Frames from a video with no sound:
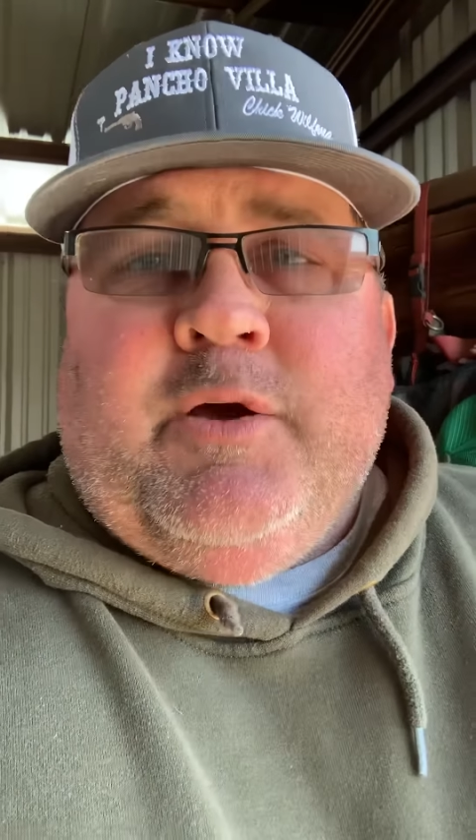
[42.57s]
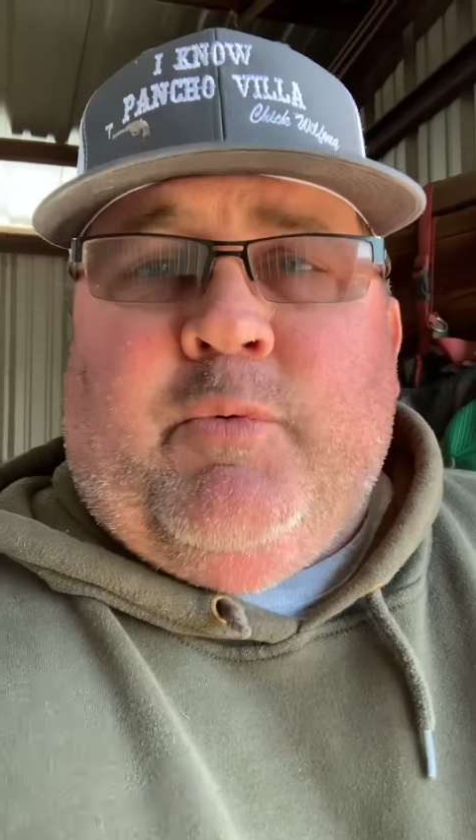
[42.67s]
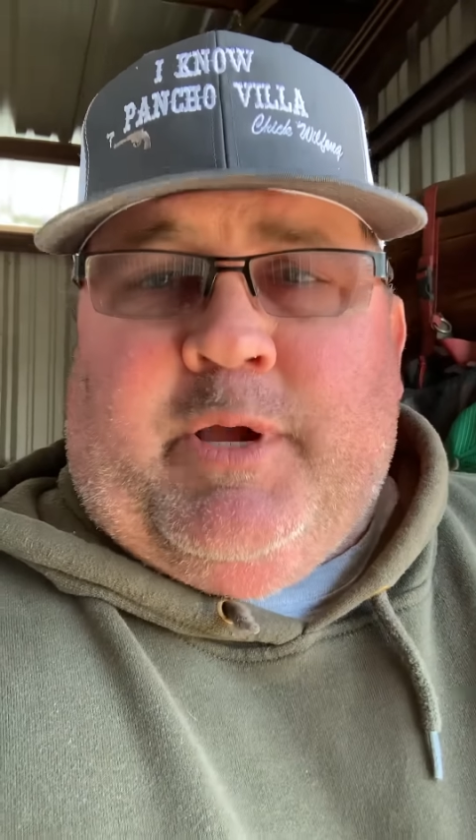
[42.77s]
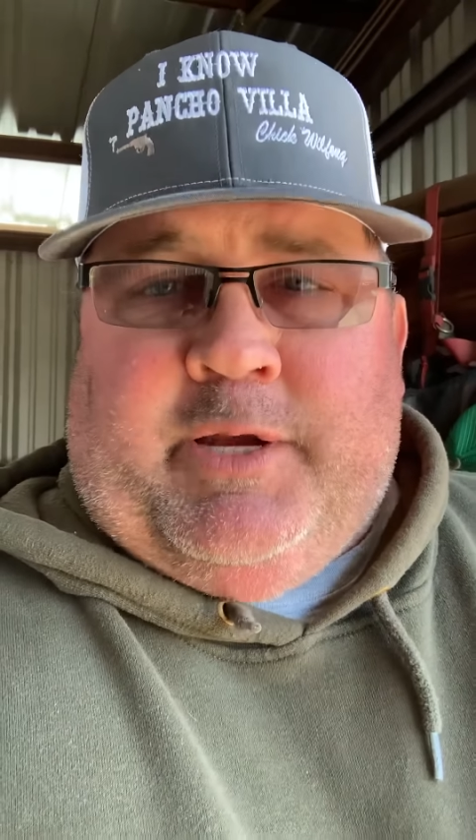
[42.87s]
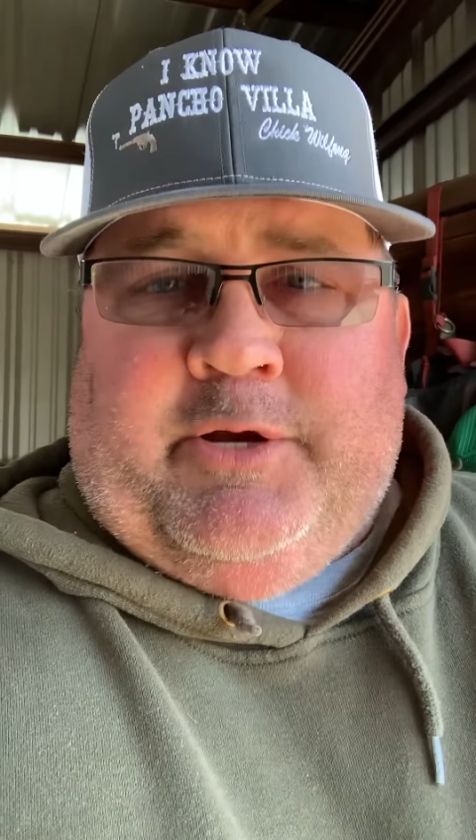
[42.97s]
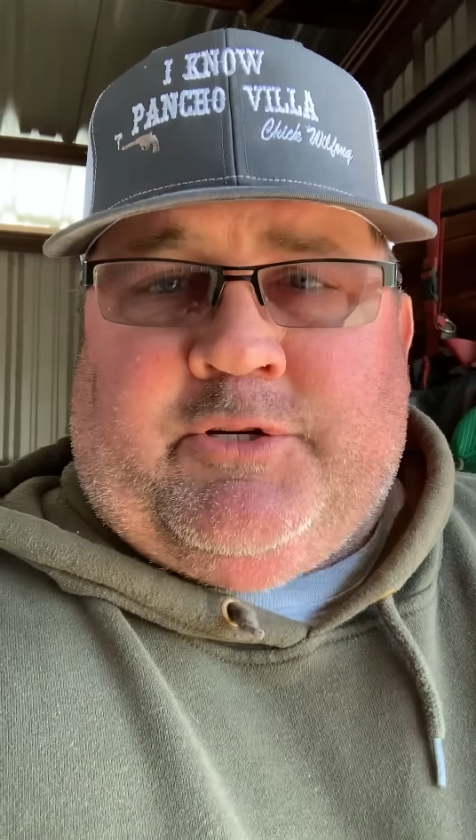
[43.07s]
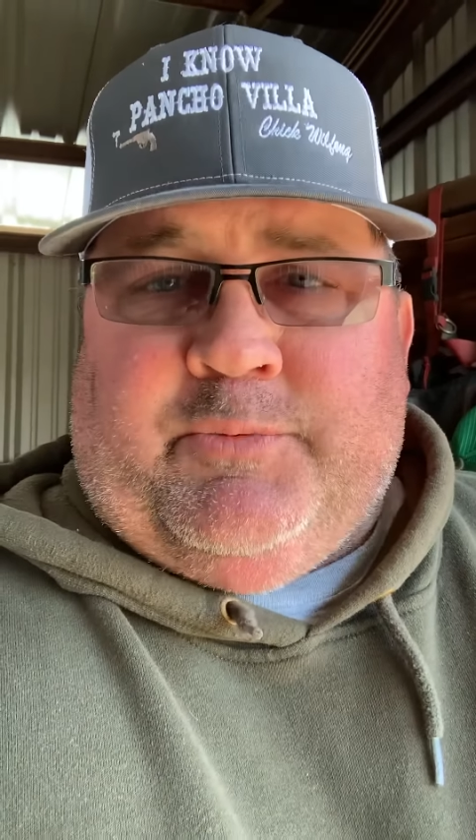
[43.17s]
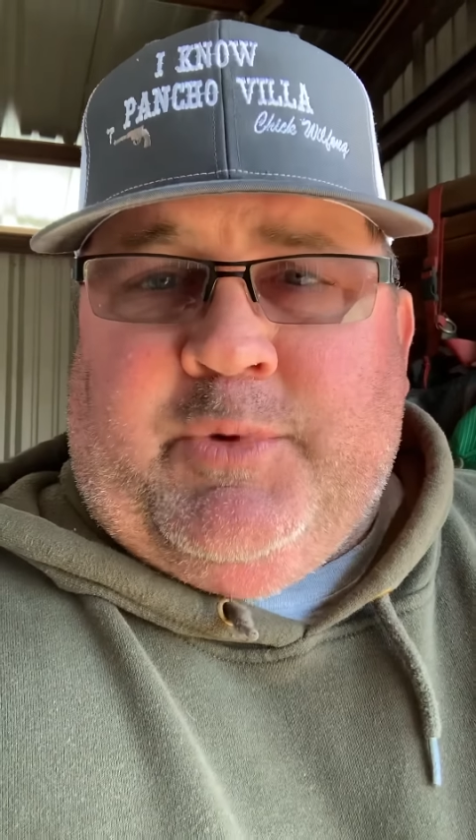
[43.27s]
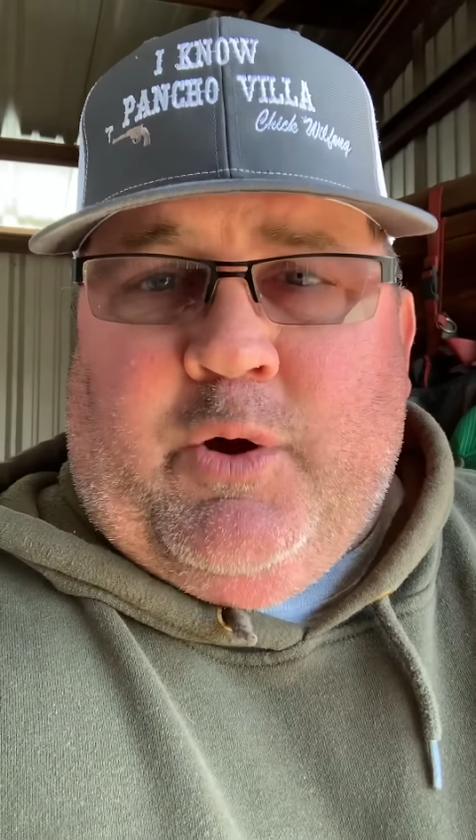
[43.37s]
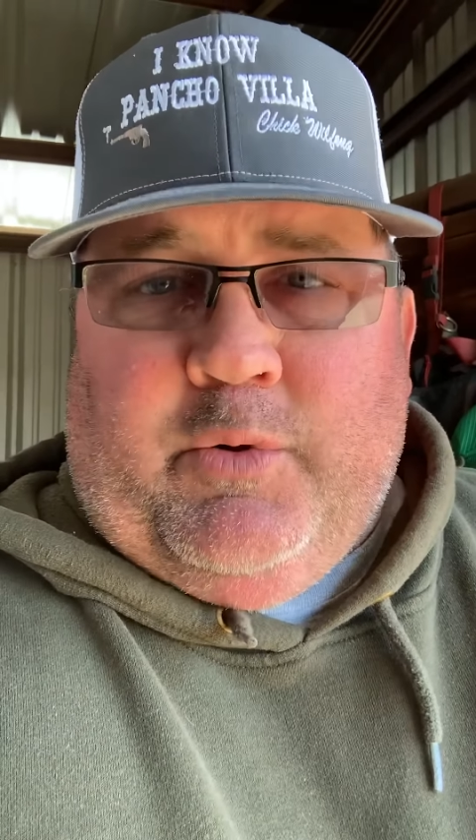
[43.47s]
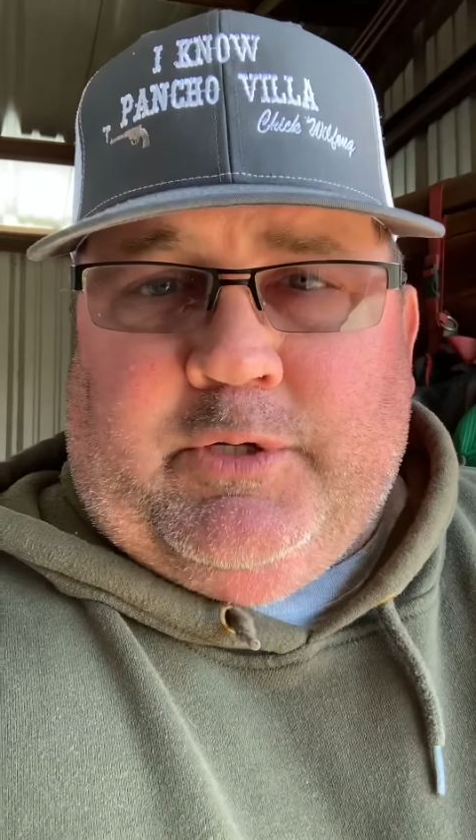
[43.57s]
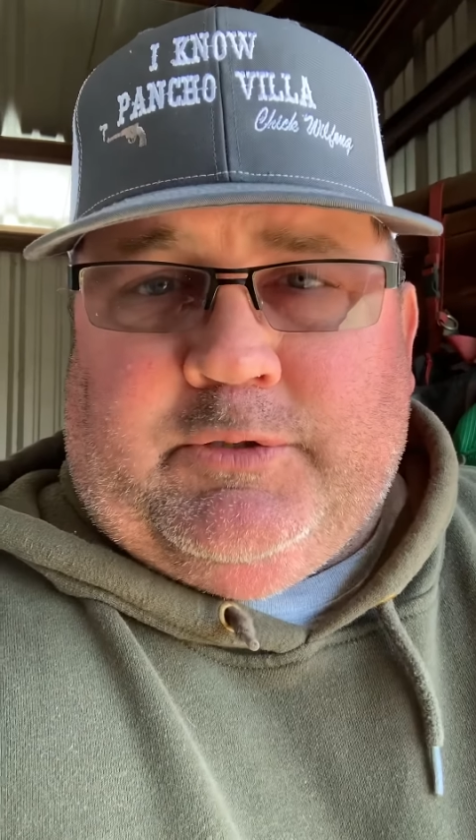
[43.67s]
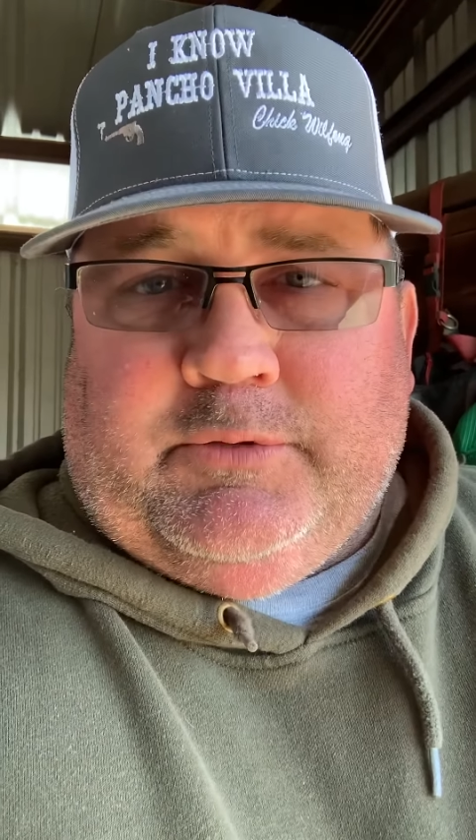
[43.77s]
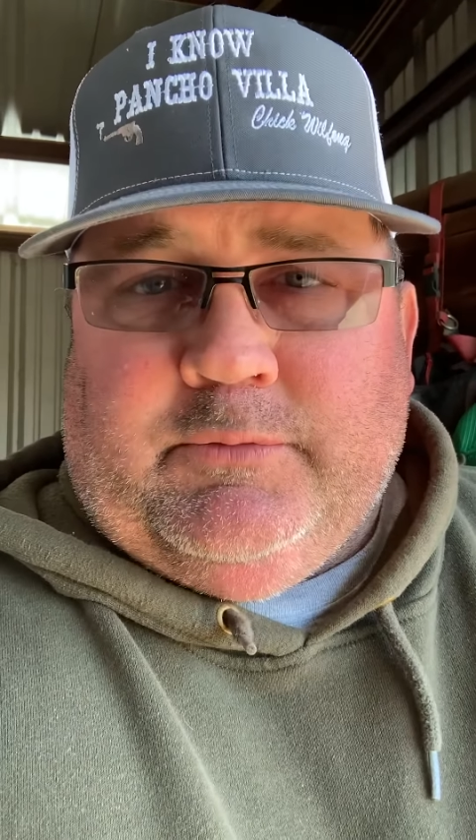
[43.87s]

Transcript: we could hear some noise.